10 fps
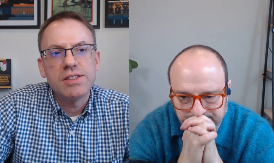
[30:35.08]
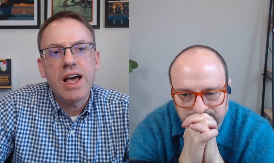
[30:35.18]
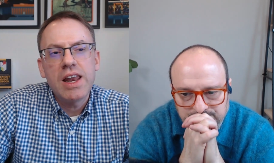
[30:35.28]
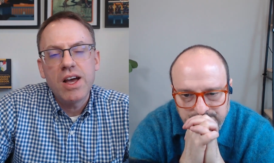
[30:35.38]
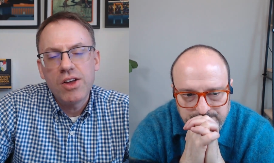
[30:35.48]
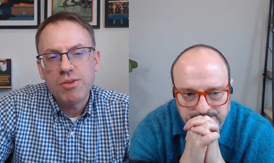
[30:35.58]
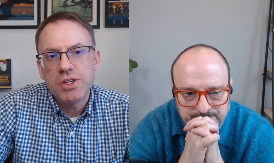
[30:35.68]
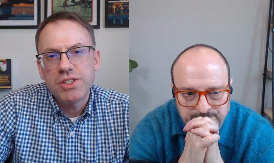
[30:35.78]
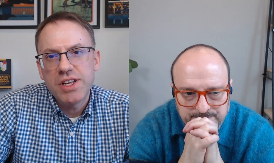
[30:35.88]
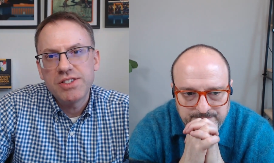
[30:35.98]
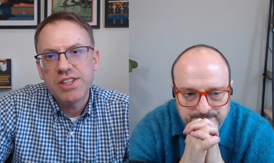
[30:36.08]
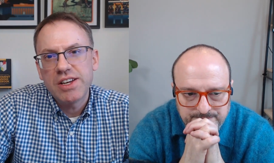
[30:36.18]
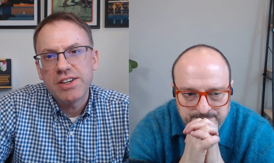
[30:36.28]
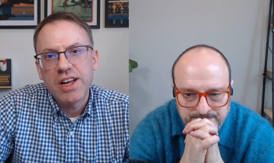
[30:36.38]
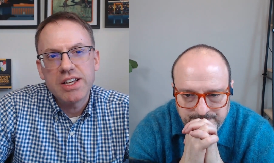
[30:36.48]
Speaker 1: not 100%
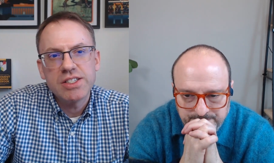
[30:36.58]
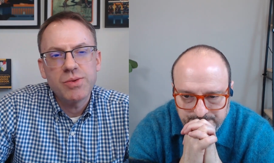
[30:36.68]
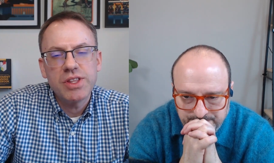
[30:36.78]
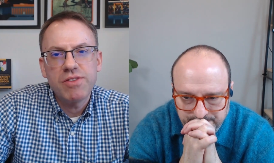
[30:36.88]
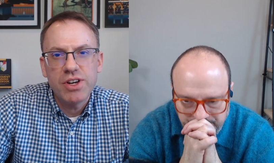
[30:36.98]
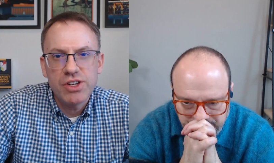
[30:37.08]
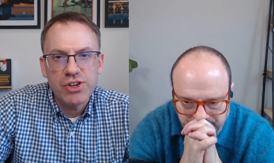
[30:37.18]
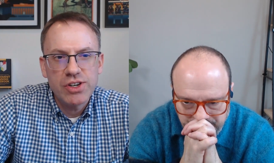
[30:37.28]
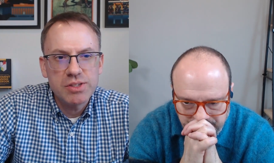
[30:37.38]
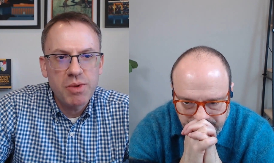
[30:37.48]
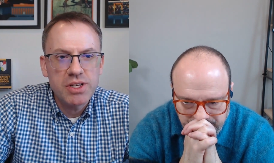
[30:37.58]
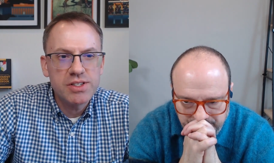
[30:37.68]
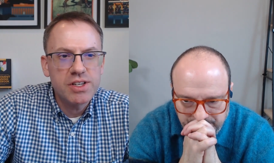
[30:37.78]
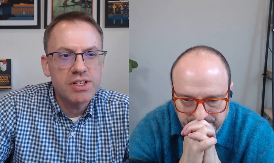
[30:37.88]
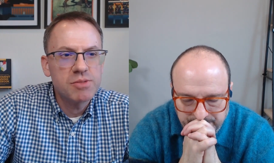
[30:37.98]
standardized with different insurance
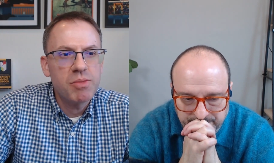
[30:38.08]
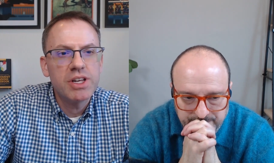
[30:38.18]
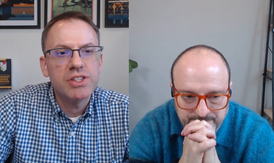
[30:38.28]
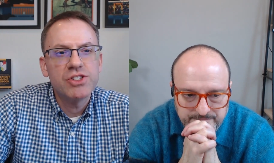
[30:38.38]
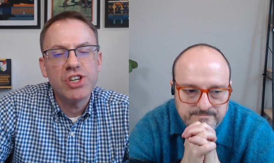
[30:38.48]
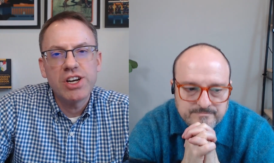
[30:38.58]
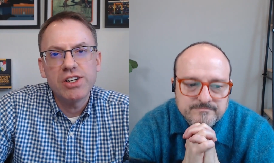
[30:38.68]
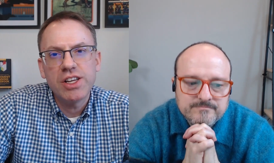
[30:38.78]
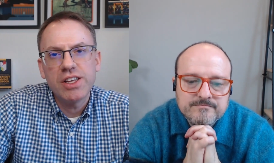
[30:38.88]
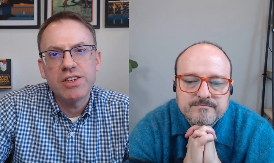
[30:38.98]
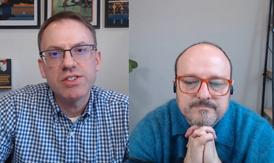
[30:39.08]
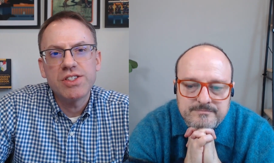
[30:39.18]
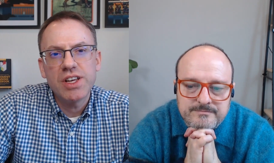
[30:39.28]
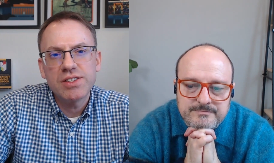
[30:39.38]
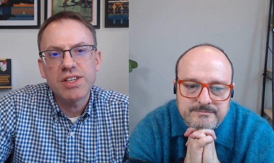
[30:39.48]
policies, but it's generally
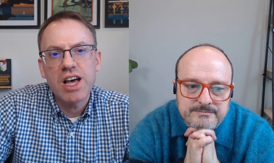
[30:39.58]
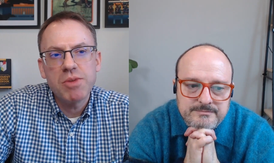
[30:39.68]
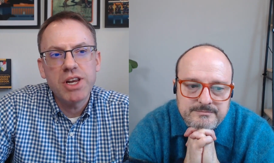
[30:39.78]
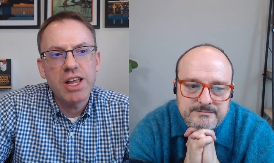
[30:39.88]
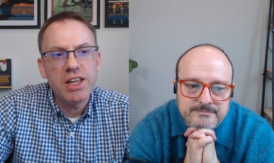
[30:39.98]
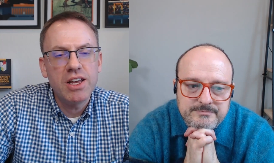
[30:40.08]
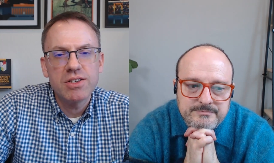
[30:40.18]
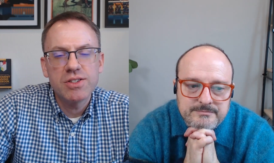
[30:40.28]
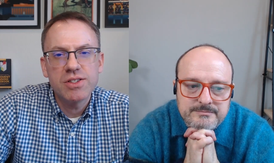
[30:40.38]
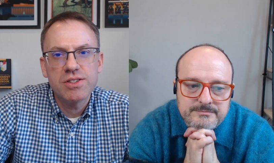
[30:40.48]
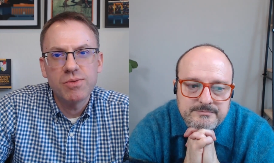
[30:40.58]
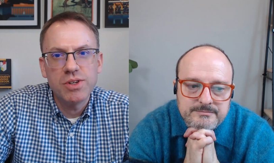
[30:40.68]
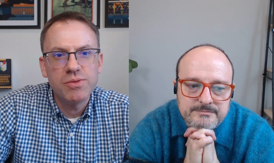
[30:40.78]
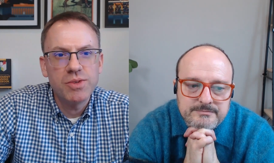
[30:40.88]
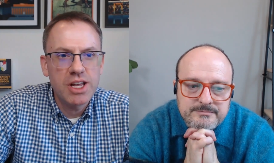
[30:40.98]
there's six common ADLs.
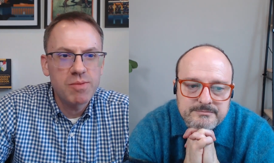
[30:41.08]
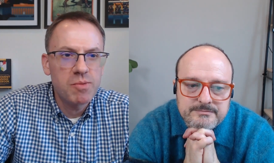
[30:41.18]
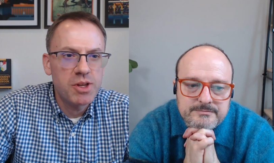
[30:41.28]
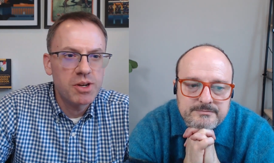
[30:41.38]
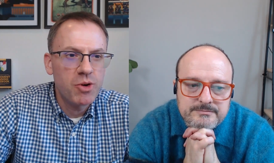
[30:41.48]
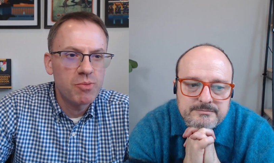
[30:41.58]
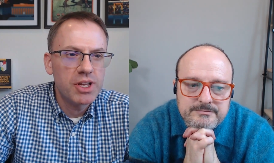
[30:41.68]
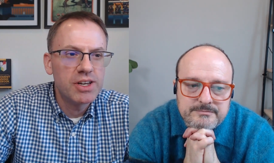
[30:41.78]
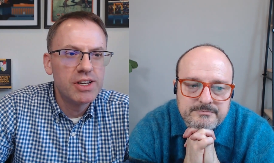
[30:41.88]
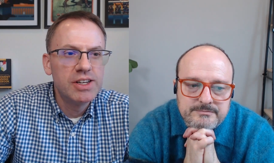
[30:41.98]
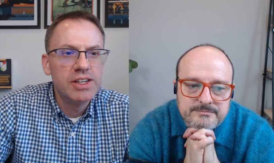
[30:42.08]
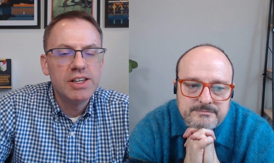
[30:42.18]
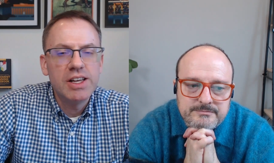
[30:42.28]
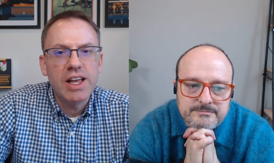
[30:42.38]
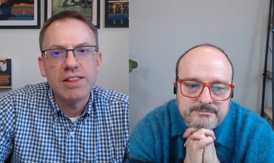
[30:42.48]
We'll, we'll name them in a moment
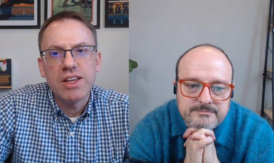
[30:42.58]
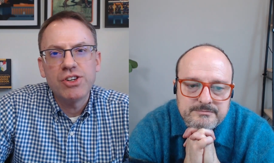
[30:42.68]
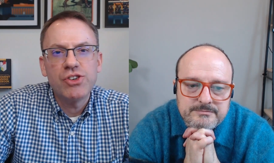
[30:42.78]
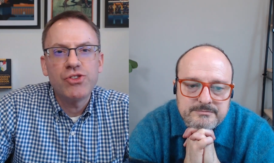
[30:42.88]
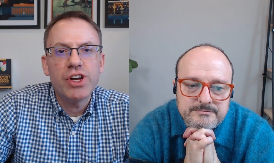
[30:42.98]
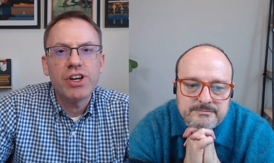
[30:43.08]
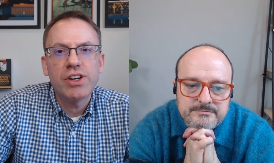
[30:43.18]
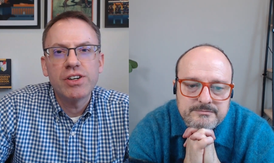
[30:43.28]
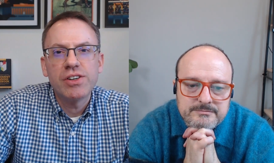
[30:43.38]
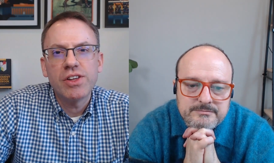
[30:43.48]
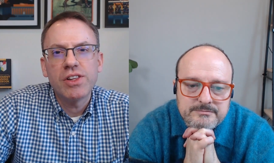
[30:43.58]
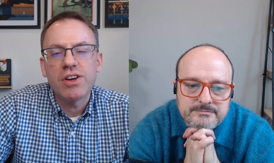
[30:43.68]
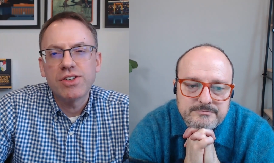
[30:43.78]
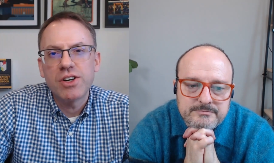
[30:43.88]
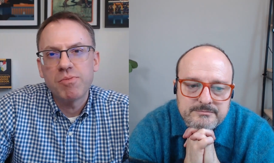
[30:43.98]
and then to trigger the
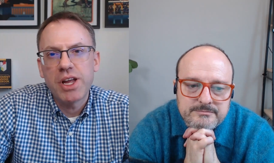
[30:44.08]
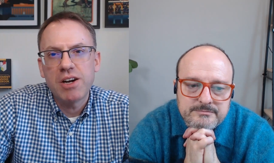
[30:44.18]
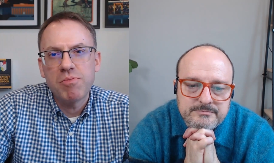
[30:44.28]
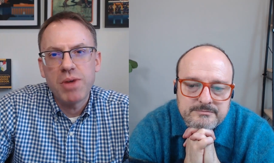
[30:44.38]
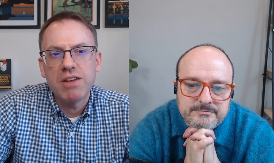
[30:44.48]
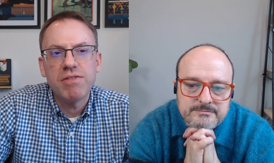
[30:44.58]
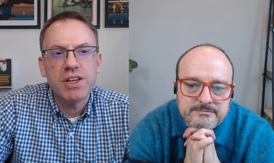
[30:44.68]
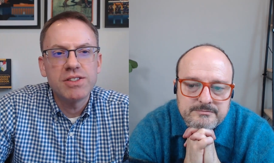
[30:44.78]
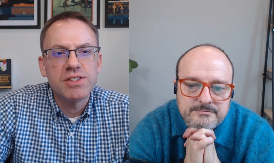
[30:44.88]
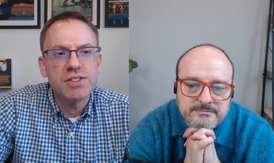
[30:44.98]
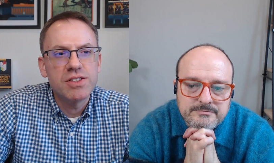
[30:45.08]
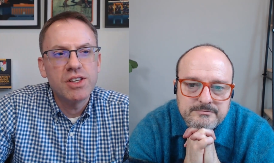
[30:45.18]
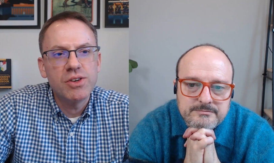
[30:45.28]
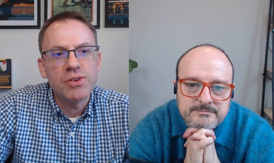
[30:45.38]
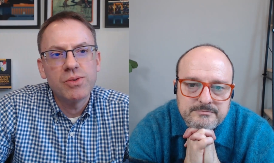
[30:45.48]
long-term care benefits
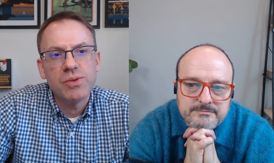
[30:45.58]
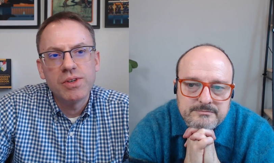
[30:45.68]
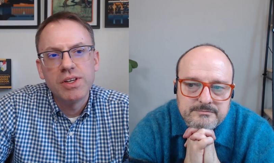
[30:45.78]
you